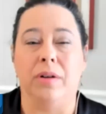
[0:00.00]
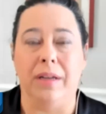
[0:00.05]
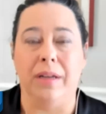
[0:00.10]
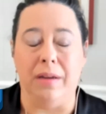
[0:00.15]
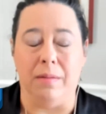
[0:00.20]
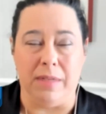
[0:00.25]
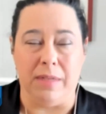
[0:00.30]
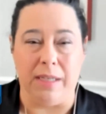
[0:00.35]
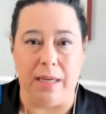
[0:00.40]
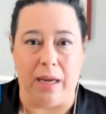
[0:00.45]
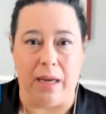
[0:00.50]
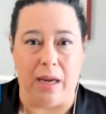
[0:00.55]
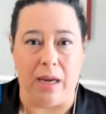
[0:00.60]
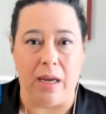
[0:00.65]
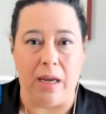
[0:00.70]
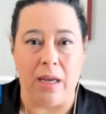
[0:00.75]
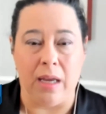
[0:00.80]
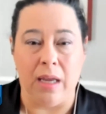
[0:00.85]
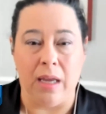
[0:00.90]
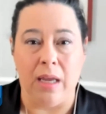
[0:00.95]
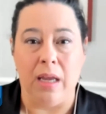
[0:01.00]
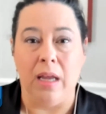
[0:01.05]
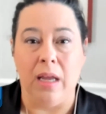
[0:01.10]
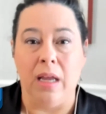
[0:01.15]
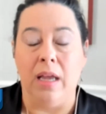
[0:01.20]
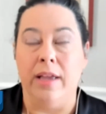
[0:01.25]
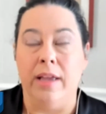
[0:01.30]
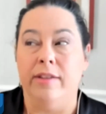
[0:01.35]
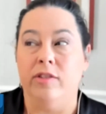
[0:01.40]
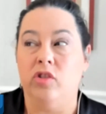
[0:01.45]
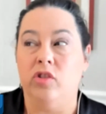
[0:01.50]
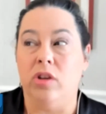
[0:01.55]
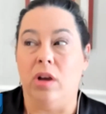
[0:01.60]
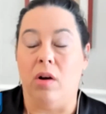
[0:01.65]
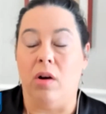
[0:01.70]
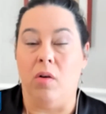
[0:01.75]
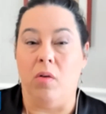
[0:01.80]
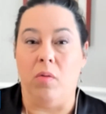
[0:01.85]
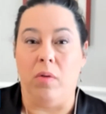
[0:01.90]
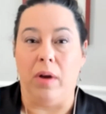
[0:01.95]
EMT.
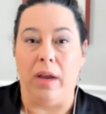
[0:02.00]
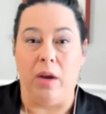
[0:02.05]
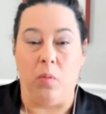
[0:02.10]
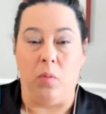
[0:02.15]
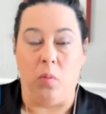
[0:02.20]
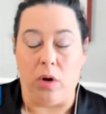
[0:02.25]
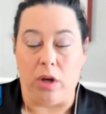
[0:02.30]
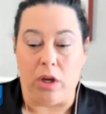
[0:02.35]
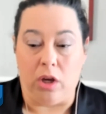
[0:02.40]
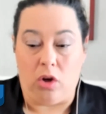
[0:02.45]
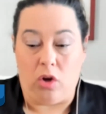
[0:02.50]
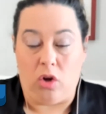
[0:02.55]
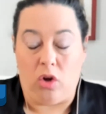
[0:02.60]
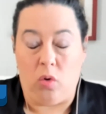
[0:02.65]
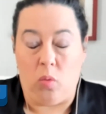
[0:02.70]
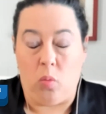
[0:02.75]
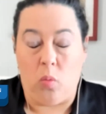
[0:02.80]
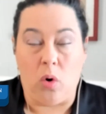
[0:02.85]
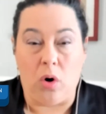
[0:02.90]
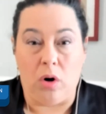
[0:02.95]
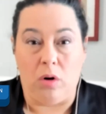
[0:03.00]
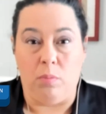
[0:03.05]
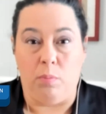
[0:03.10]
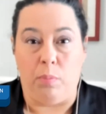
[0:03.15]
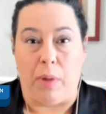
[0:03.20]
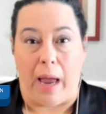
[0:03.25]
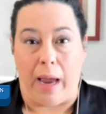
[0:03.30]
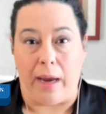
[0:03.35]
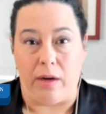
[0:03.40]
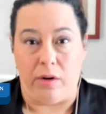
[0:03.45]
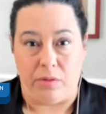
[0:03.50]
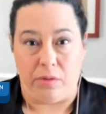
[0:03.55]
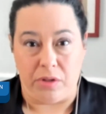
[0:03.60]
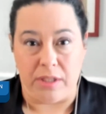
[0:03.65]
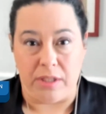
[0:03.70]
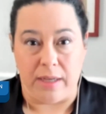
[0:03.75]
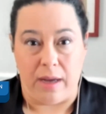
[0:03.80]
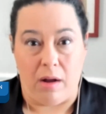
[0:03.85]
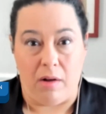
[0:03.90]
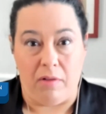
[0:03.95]
So it you weren't by
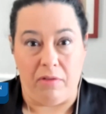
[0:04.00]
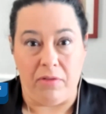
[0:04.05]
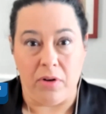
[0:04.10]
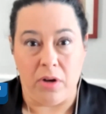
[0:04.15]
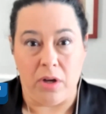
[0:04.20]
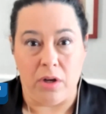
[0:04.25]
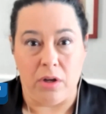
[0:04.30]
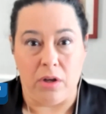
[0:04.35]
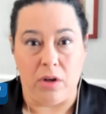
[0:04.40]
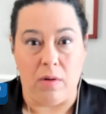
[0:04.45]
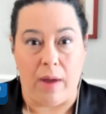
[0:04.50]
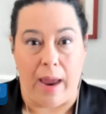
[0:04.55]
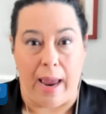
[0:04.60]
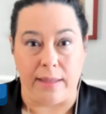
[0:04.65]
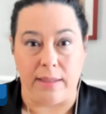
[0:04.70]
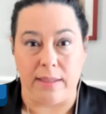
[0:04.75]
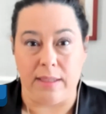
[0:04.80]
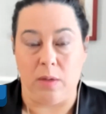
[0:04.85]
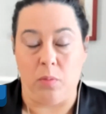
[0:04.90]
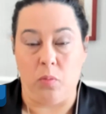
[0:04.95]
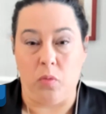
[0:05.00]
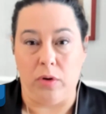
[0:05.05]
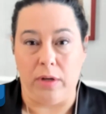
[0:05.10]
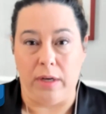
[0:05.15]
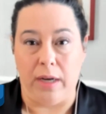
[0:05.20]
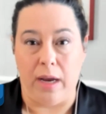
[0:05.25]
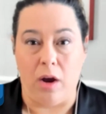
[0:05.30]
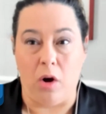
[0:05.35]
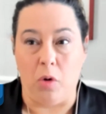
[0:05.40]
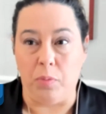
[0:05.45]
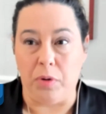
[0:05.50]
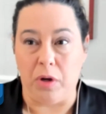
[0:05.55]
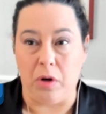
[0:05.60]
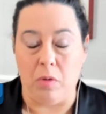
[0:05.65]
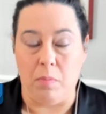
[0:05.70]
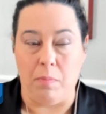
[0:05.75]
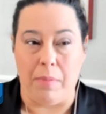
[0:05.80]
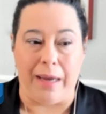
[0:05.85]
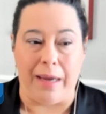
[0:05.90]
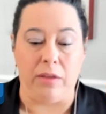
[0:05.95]
yourself. You yeah, had I... someone to help you to
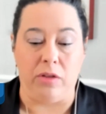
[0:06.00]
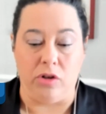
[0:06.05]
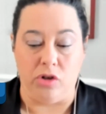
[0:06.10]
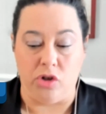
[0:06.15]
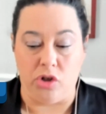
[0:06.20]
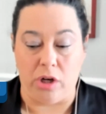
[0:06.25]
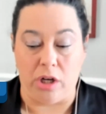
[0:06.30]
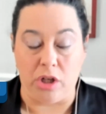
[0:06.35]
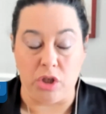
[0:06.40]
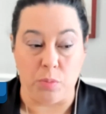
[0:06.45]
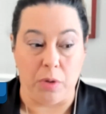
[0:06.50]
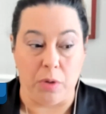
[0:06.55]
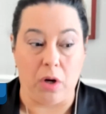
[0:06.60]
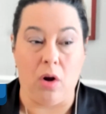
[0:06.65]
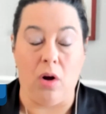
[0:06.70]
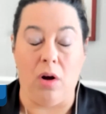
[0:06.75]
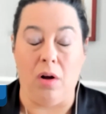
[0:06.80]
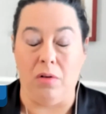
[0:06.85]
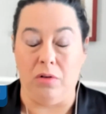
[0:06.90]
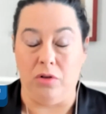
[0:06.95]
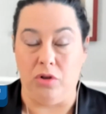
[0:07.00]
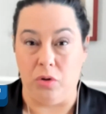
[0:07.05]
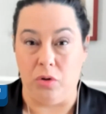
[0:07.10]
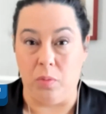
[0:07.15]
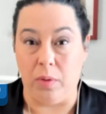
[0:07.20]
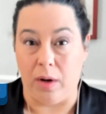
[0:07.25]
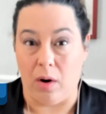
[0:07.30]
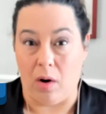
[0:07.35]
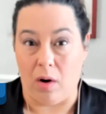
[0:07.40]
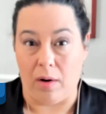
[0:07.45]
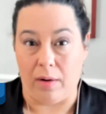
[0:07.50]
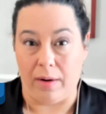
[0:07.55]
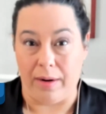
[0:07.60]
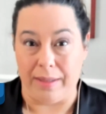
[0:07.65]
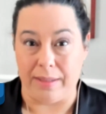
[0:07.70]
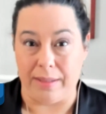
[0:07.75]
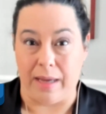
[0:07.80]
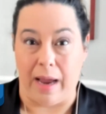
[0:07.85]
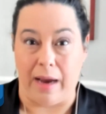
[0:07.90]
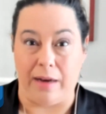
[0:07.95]
make the judgment call. Do we
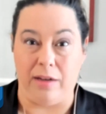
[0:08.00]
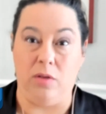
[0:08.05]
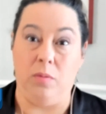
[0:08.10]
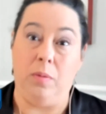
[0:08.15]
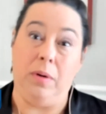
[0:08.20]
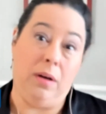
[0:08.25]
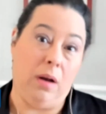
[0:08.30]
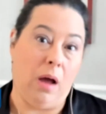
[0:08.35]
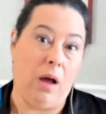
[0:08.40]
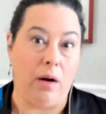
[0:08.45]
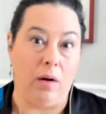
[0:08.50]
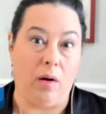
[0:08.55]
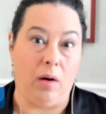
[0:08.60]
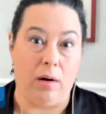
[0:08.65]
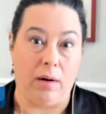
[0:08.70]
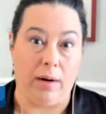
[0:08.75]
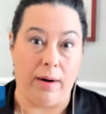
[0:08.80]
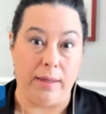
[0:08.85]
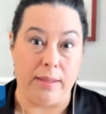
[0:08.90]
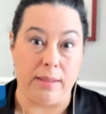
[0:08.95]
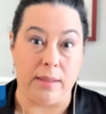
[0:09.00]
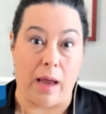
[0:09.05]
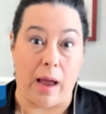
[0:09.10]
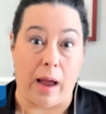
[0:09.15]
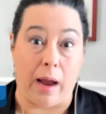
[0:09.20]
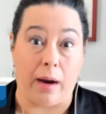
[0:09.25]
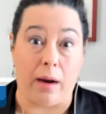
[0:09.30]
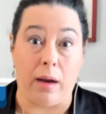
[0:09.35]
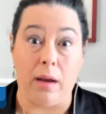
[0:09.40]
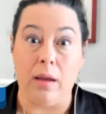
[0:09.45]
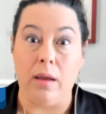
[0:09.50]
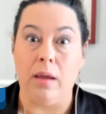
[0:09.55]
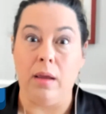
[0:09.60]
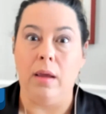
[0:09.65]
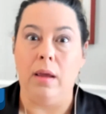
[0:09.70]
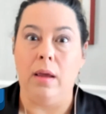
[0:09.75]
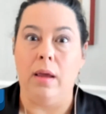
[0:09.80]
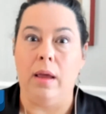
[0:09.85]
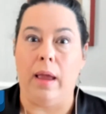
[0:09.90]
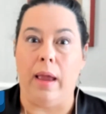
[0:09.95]
RSI? Do we not RSI?
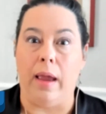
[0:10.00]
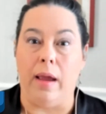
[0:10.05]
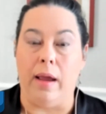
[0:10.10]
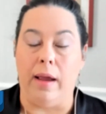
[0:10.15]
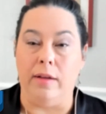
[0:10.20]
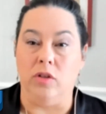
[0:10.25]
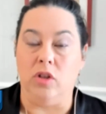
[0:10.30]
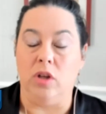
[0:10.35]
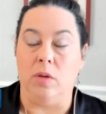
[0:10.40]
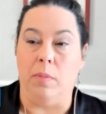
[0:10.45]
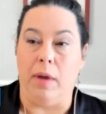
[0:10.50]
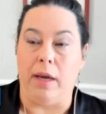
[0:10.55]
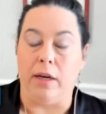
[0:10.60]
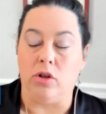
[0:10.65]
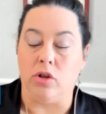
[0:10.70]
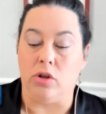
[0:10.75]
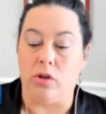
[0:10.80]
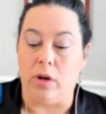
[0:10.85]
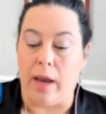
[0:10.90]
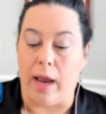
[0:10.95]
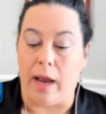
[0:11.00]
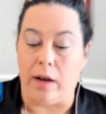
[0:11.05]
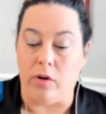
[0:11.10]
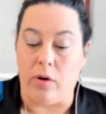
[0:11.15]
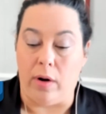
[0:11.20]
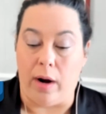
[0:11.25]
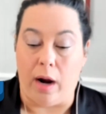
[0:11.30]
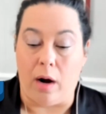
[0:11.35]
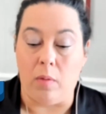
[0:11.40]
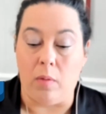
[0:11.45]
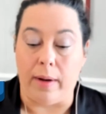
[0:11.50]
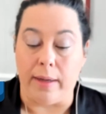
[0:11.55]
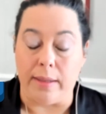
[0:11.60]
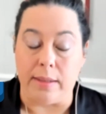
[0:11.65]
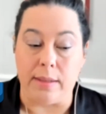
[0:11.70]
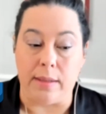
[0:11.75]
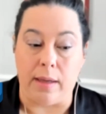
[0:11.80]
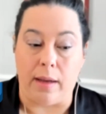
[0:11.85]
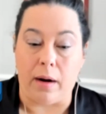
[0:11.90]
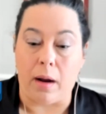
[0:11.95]
and, and to make sure you had your airway
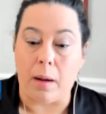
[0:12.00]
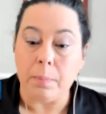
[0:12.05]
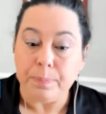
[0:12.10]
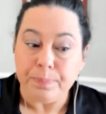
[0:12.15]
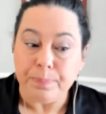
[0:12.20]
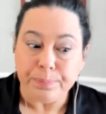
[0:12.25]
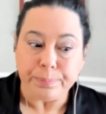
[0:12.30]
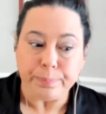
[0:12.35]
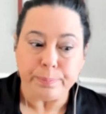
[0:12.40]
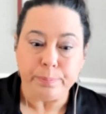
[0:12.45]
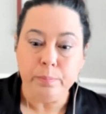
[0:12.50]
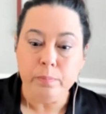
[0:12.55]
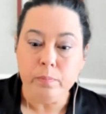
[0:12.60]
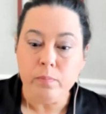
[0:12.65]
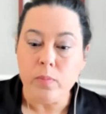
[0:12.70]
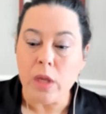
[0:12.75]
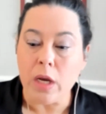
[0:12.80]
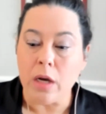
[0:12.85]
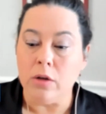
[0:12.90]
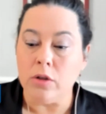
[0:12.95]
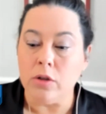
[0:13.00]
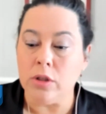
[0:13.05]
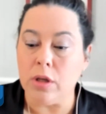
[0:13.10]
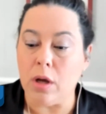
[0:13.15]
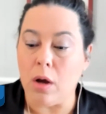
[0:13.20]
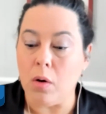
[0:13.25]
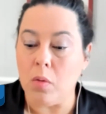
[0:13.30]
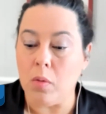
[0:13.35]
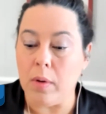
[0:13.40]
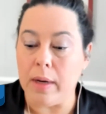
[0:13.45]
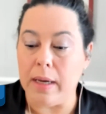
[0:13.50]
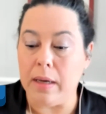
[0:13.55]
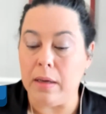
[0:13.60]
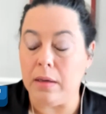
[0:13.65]
set up. So